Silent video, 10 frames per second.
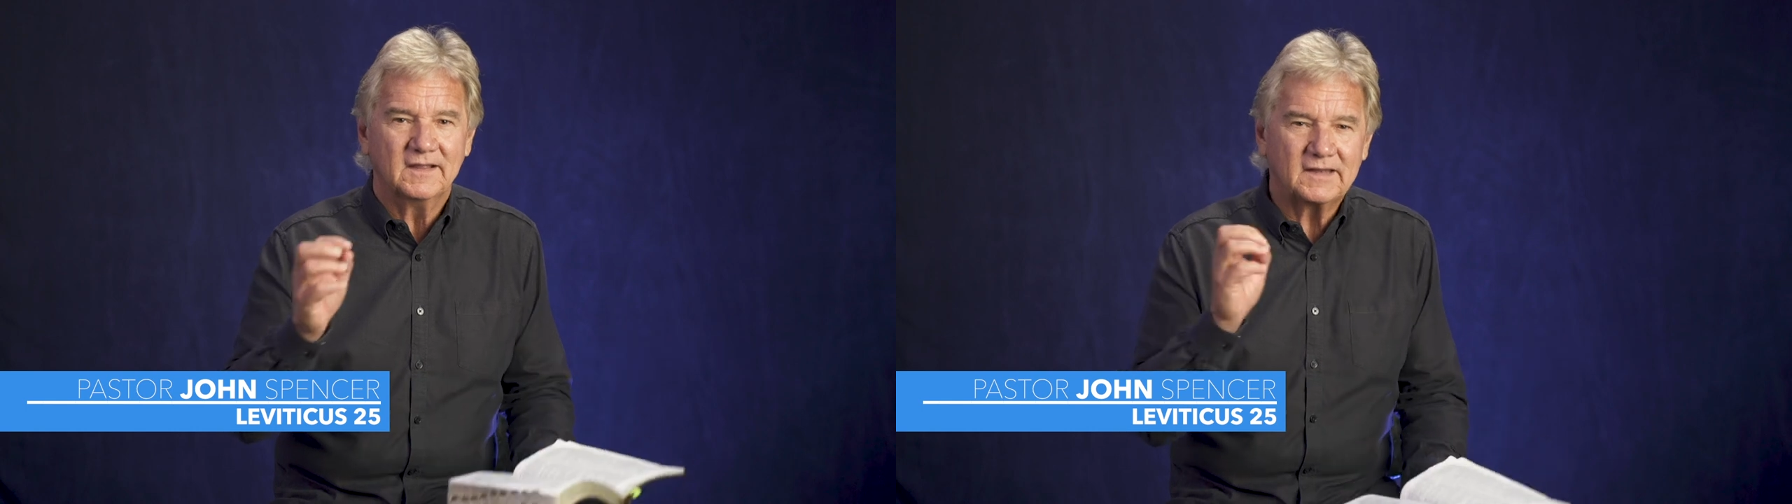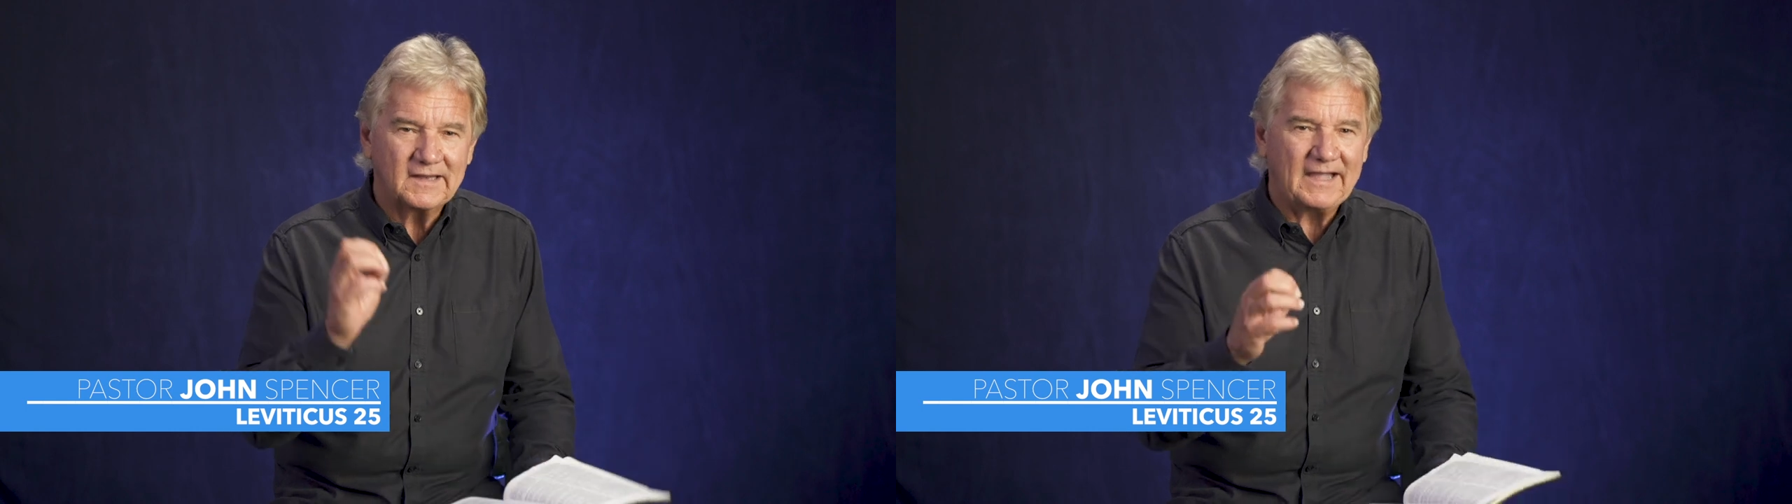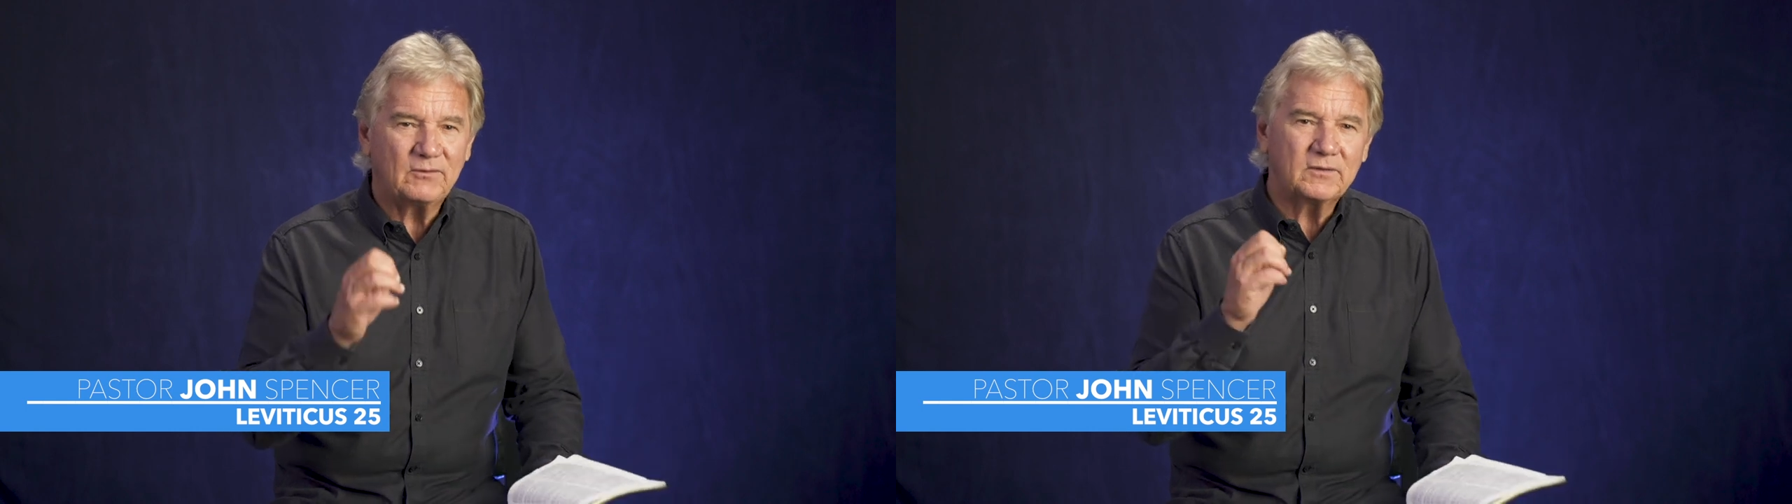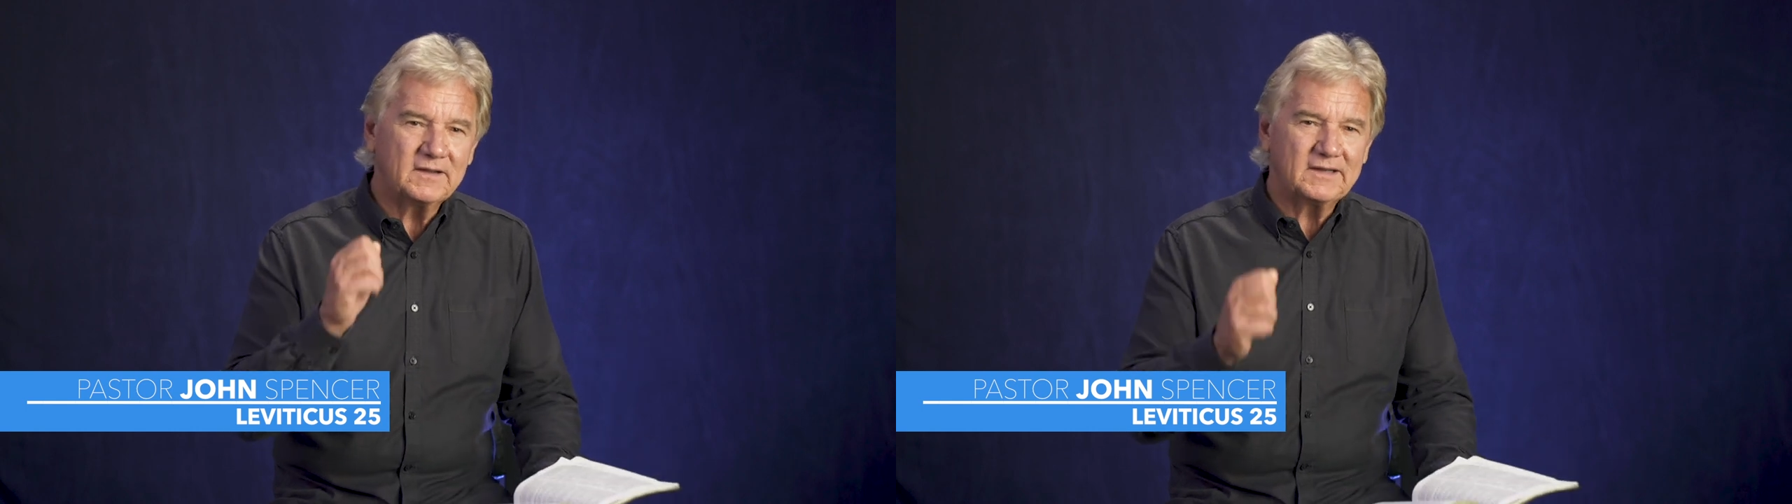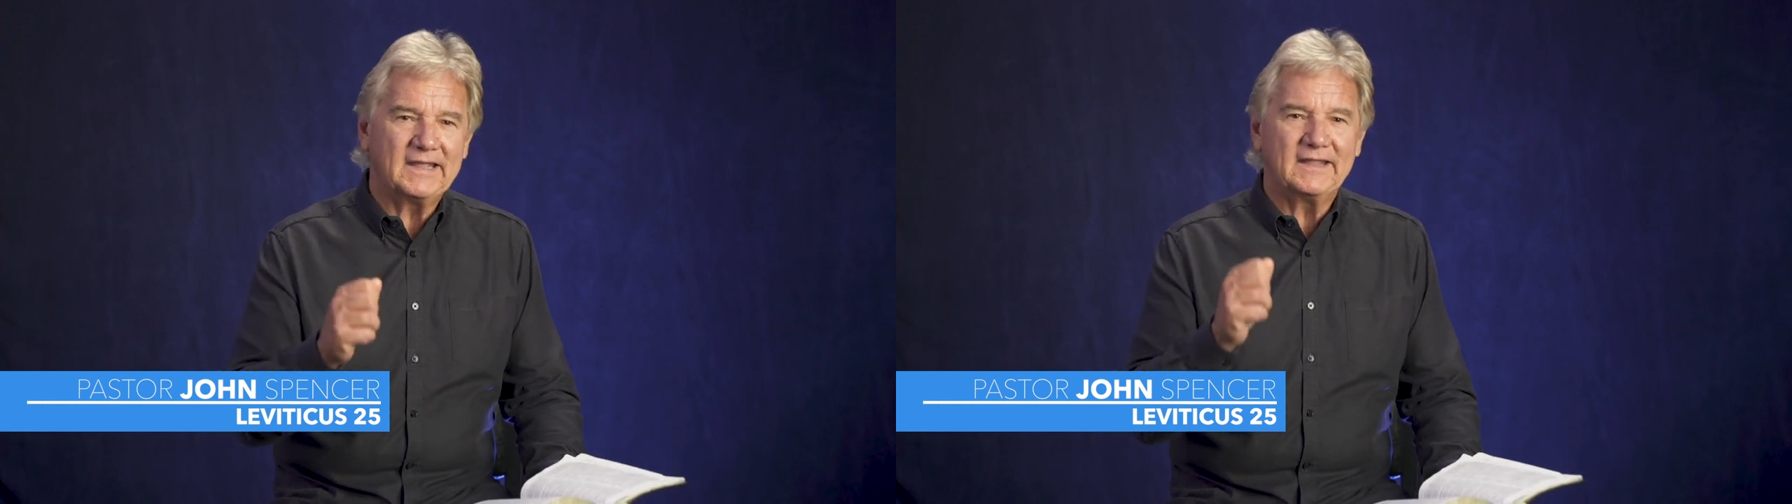allowing
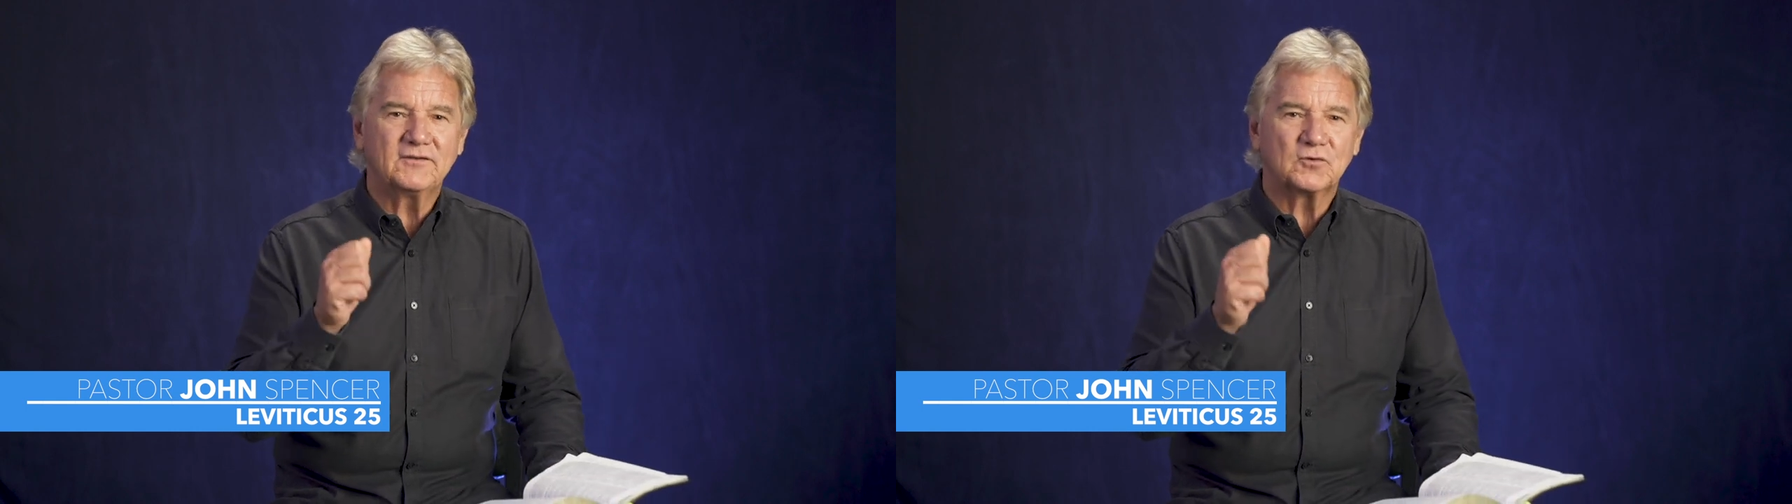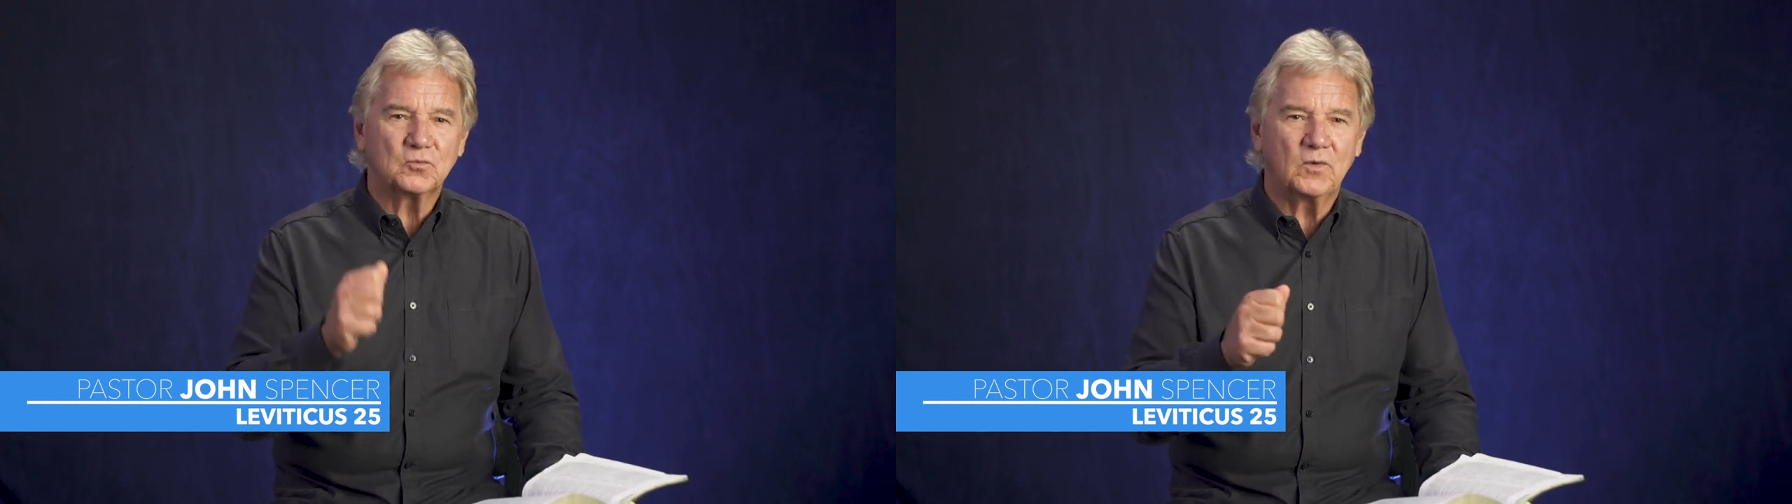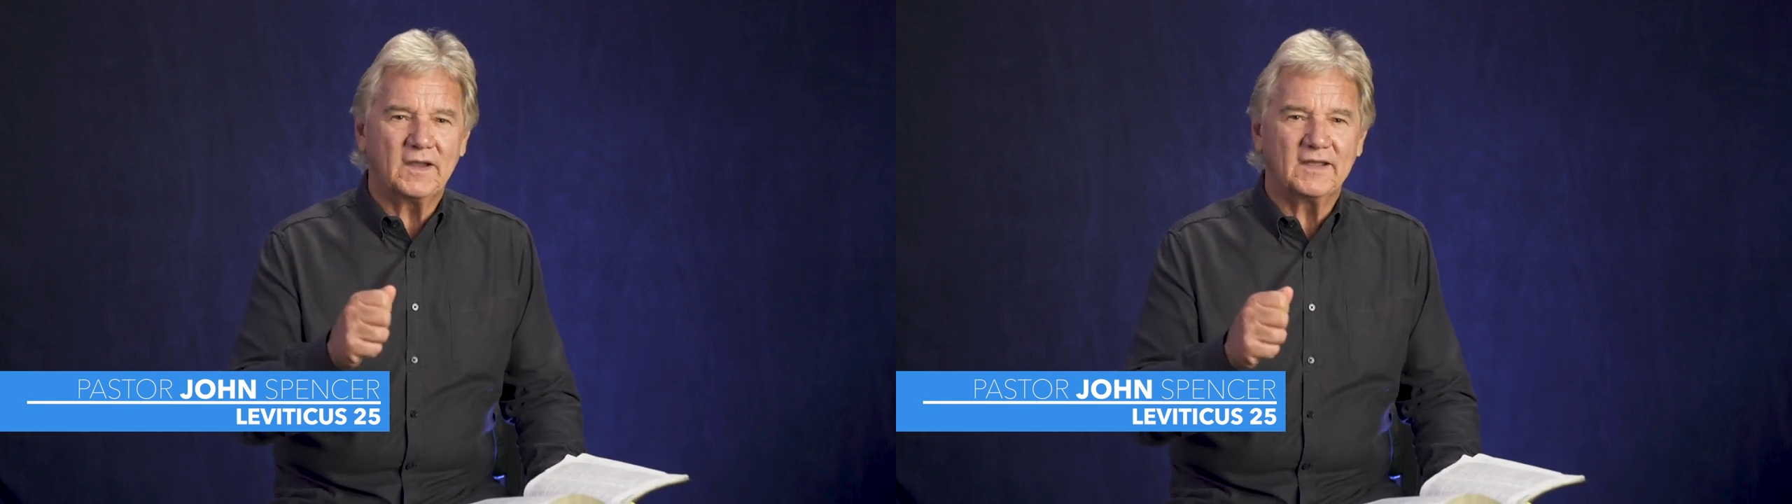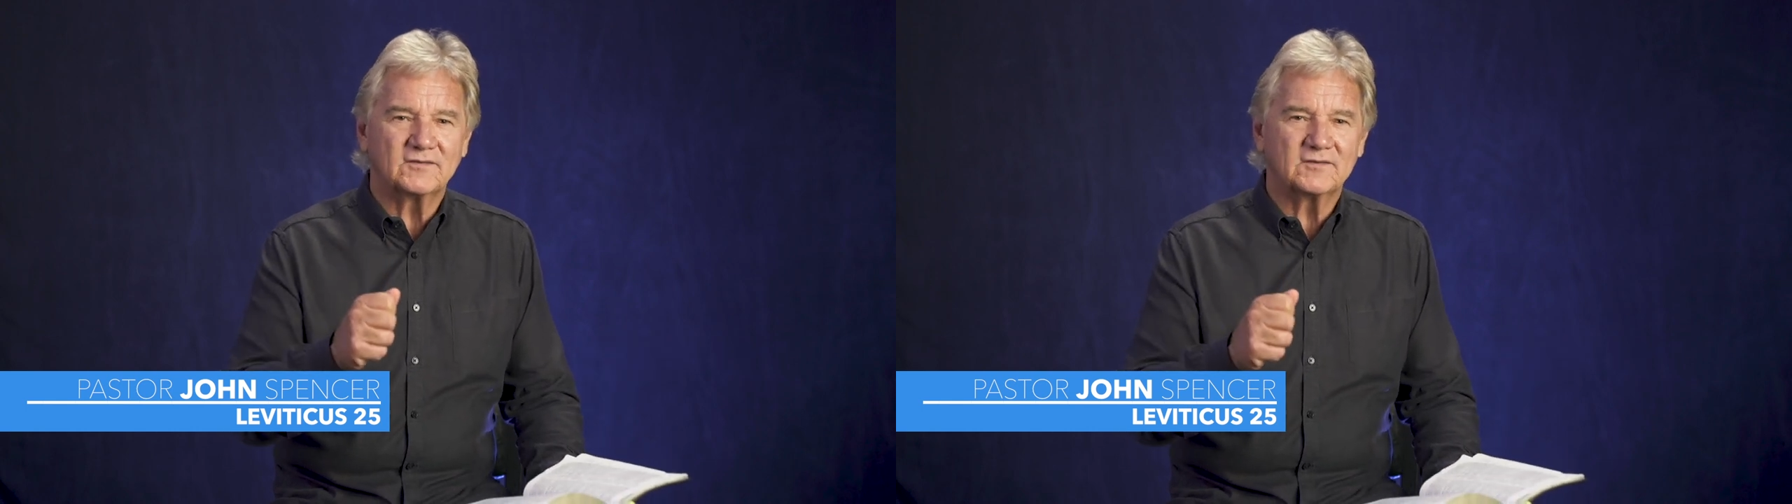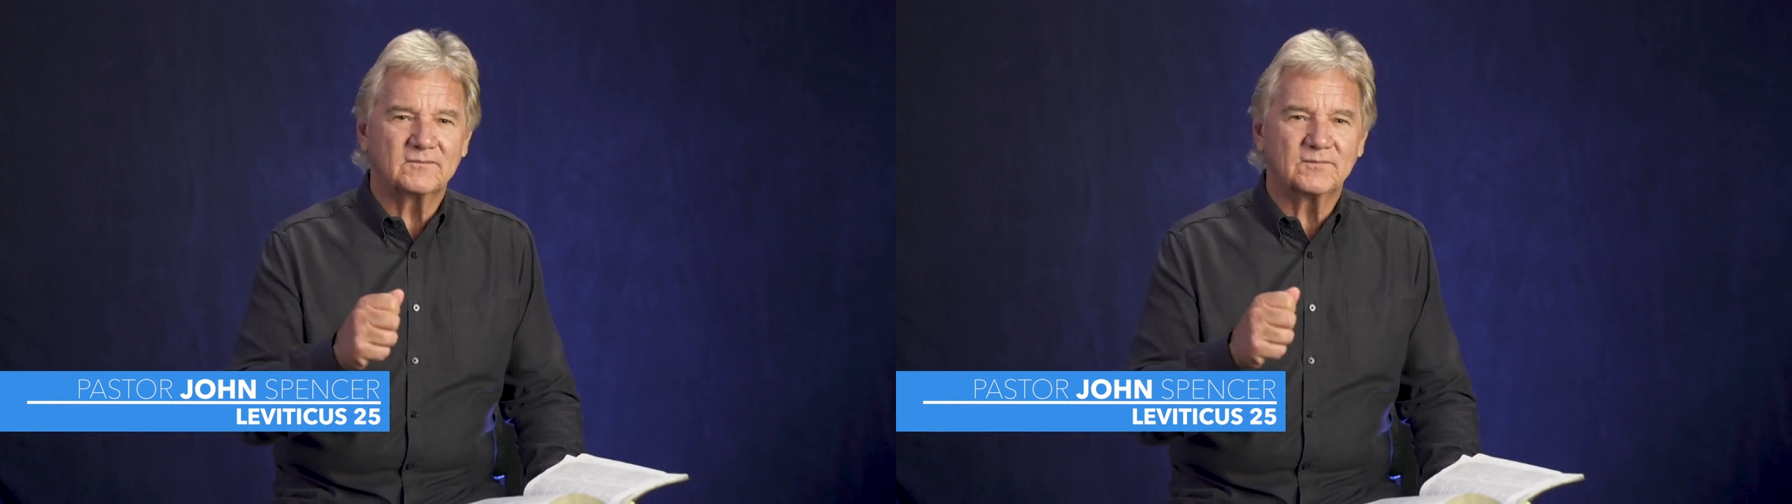the land to
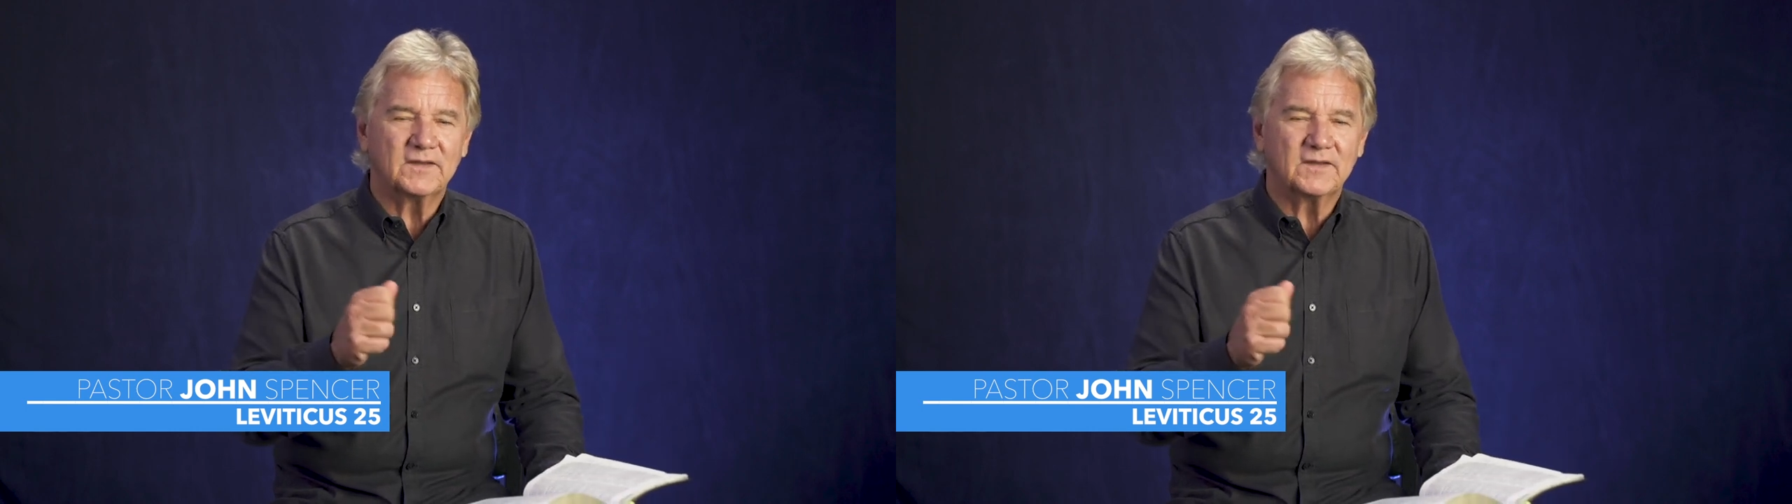rest